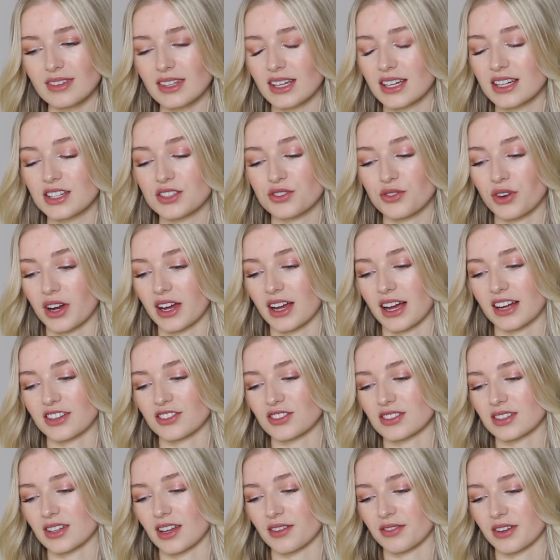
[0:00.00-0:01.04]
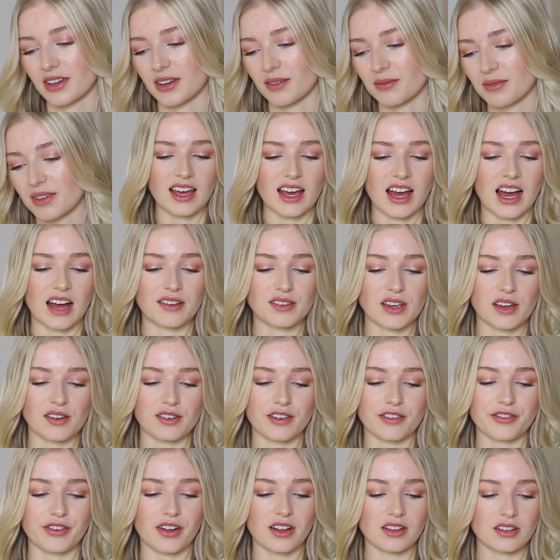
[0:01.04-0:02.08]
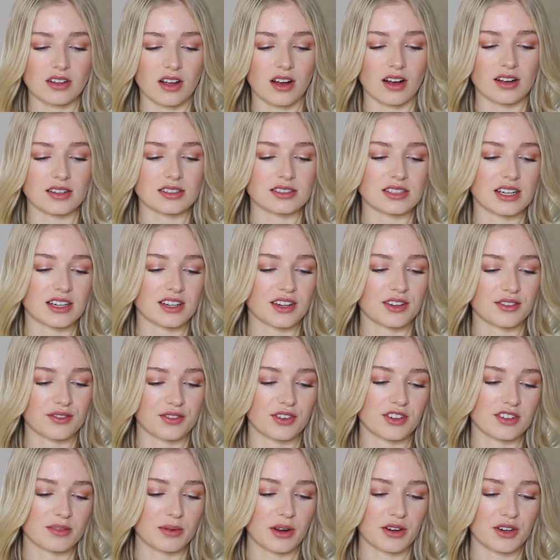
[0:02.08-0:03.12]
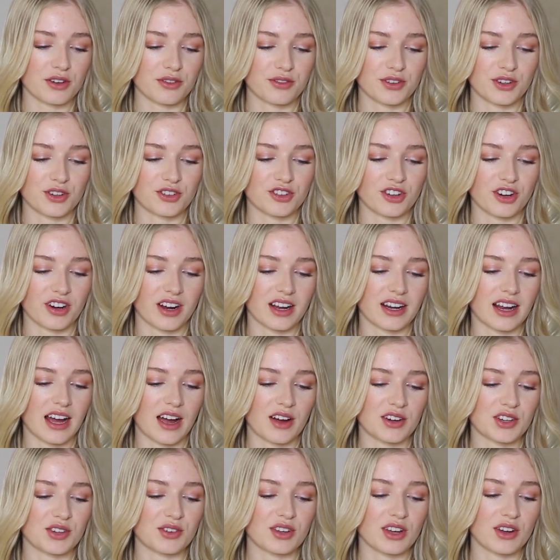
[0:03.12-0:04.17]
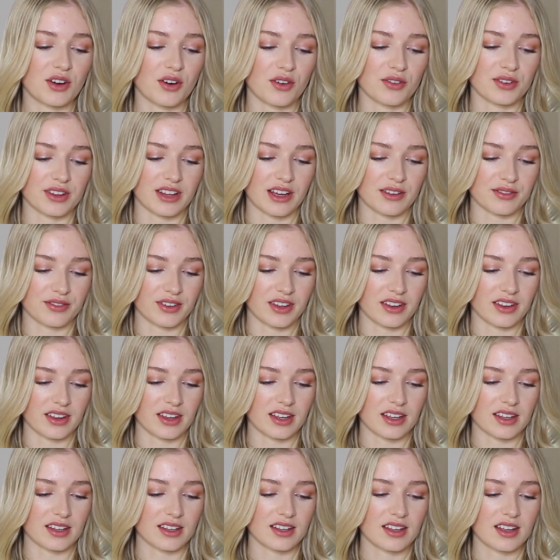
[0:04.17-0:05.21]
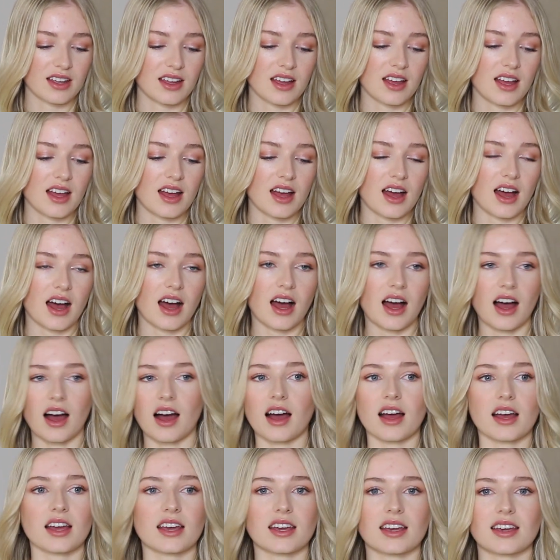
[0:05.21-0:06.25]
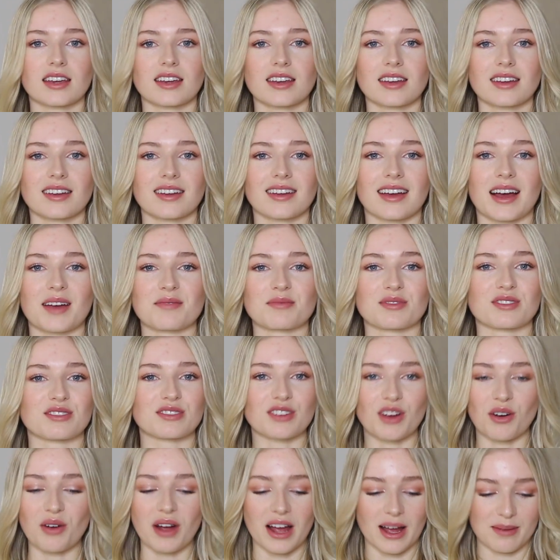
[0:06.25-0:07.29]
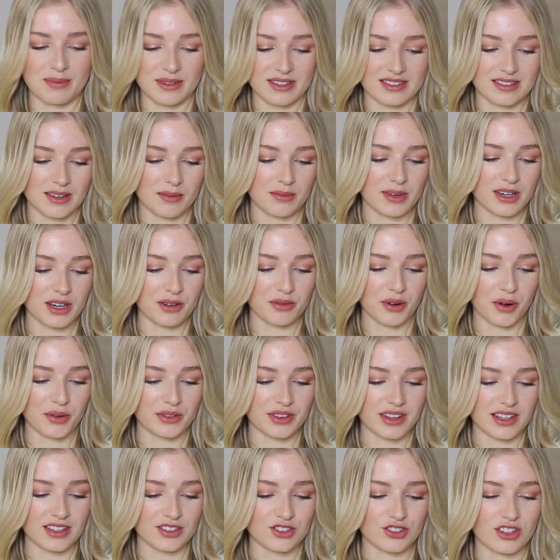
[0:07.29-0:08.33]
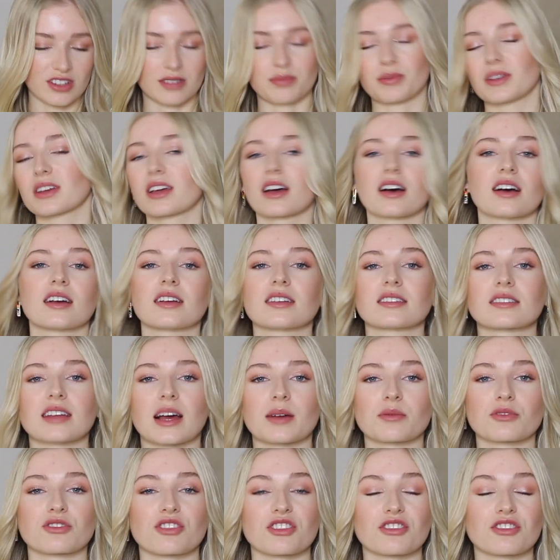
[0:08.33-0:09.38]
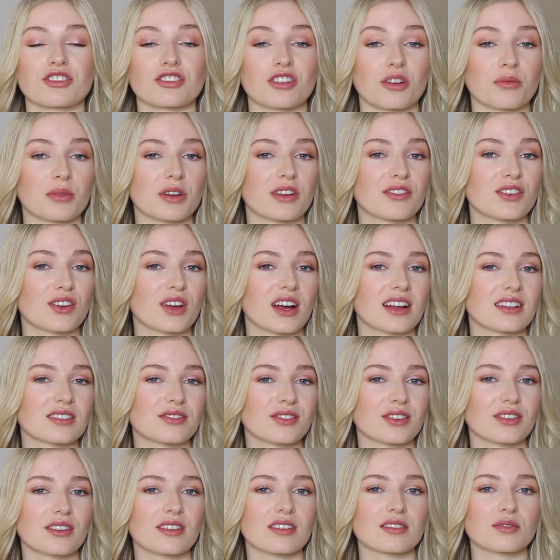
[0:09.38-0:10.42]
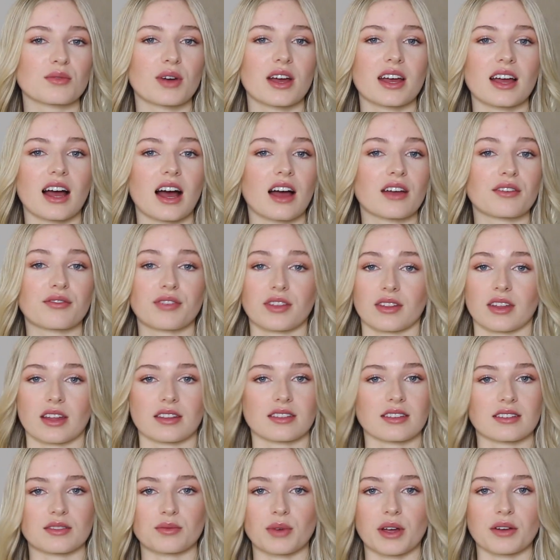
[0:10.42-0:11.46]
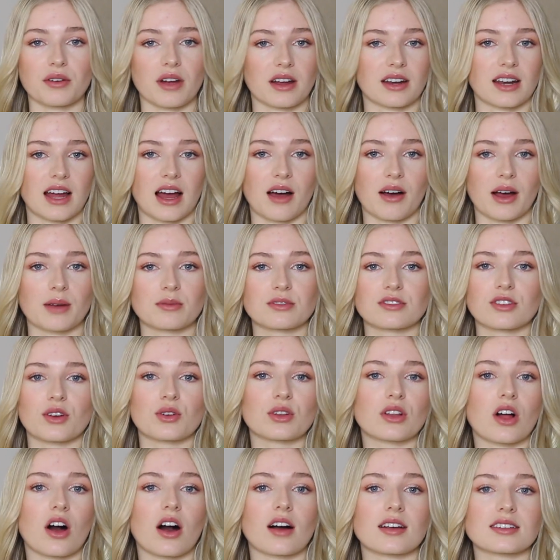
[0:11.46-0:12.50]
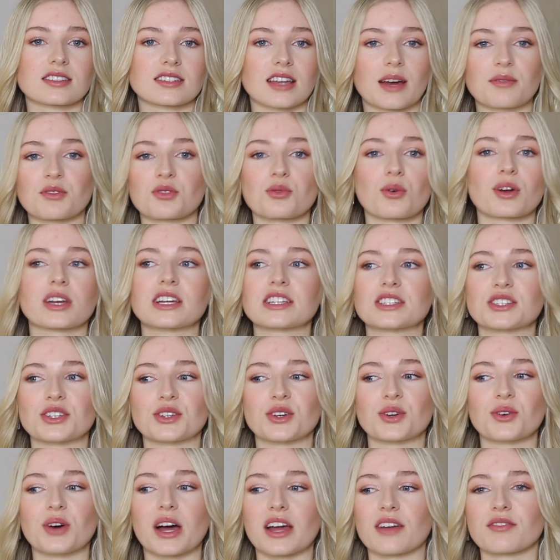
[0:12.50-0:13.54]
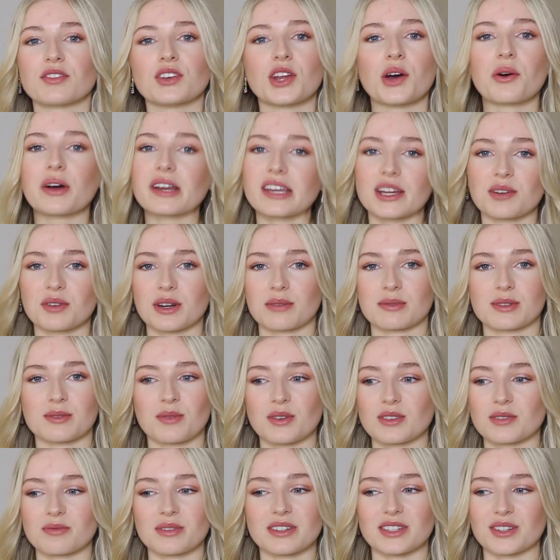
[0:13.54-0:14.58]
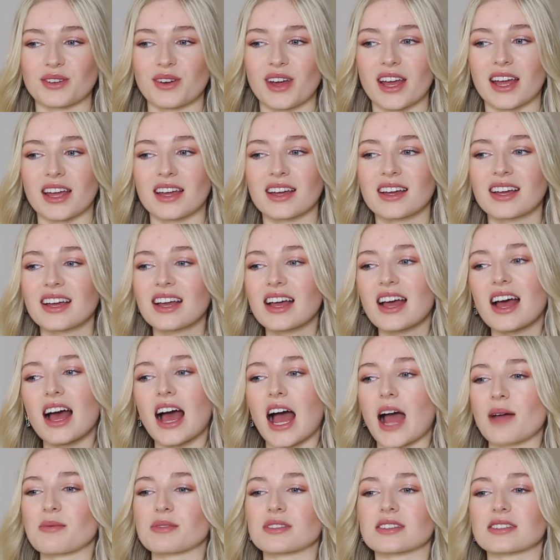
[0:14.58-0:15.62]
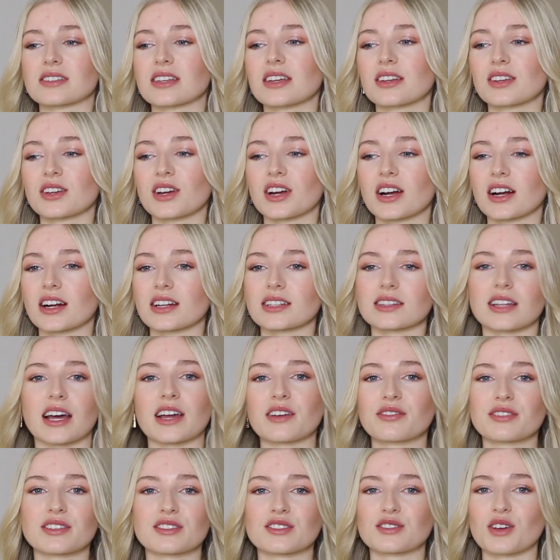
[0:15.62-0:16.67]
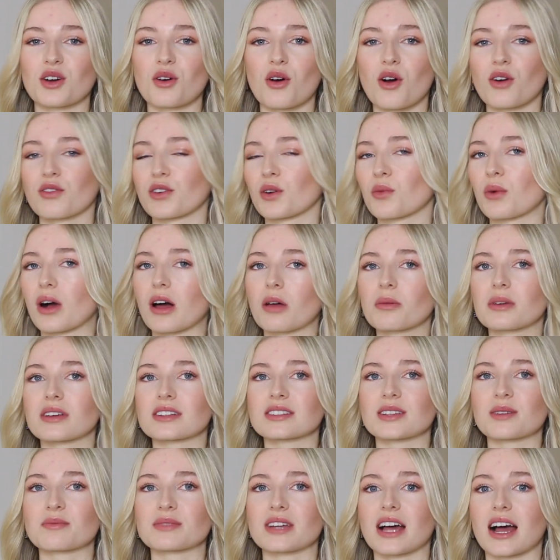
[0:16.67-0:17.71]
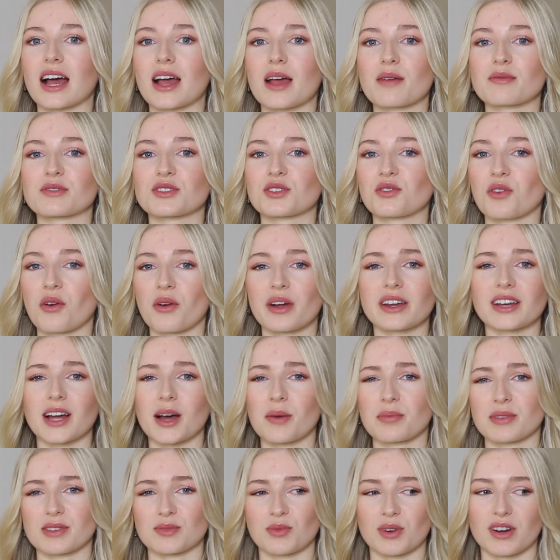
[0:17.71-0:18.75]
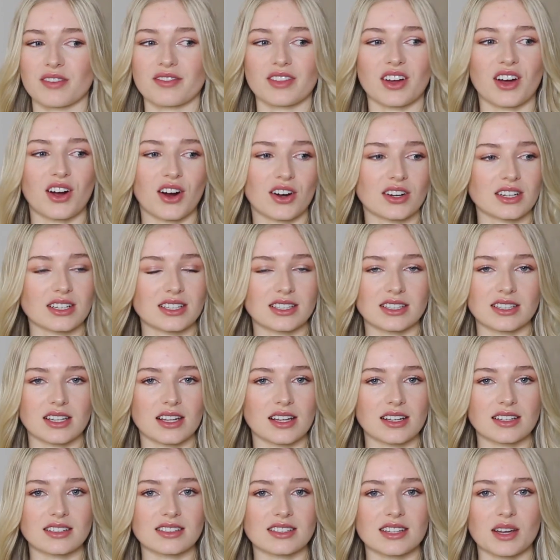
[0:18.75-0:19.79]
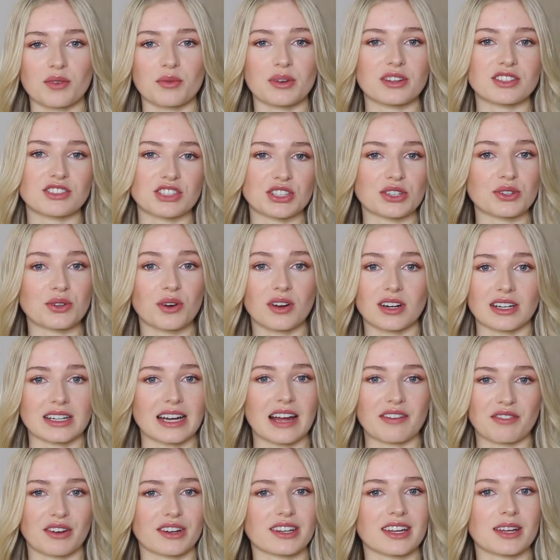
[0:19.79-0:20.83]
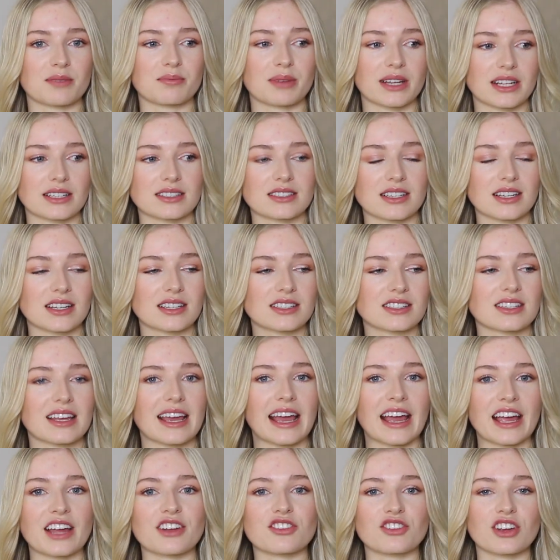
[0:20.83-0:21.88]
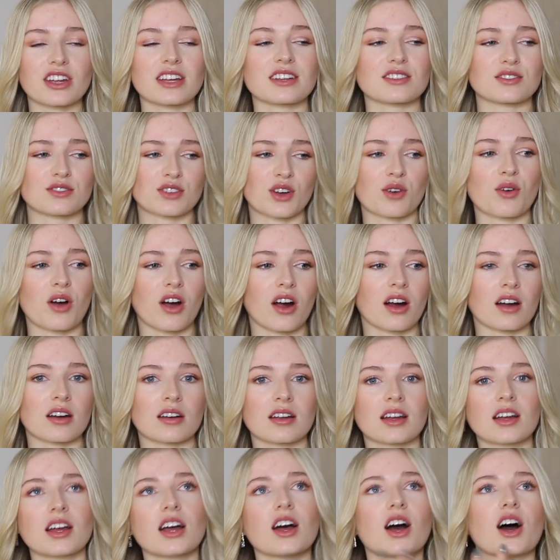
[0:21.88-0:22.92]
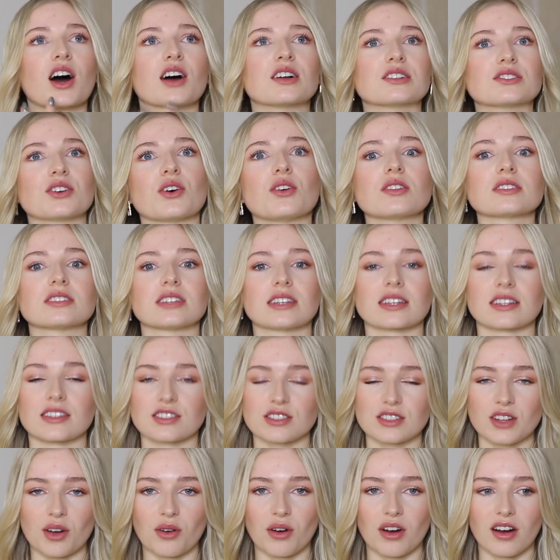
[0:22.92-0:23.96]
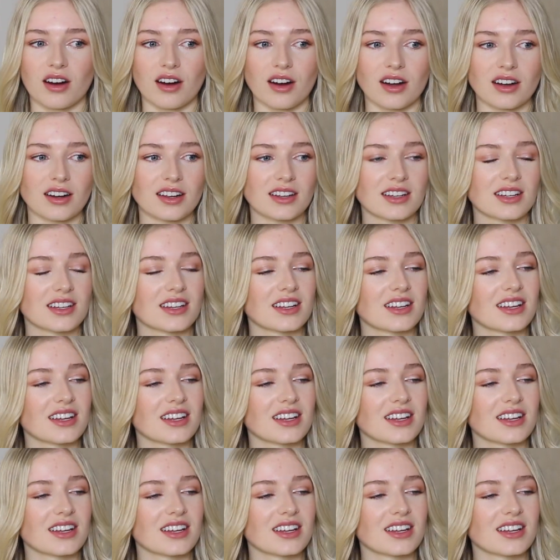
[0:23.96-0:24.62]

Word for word: He's great, I just love him. Have you ever felt lost and confused about your future, and how do you get over that feeling? I am so happy somebody wrote this just because I'm sure so many of you guys feel this way. I feel like this way right now. I'm so lost. I'm 22. I have no idea what I'm supposed to be doing. I'm a senior. Life is so overwhelming sometimes. Growing up is one of the hardest things that we do on an everyday basis. Aging is so hard. Adulting is so hard.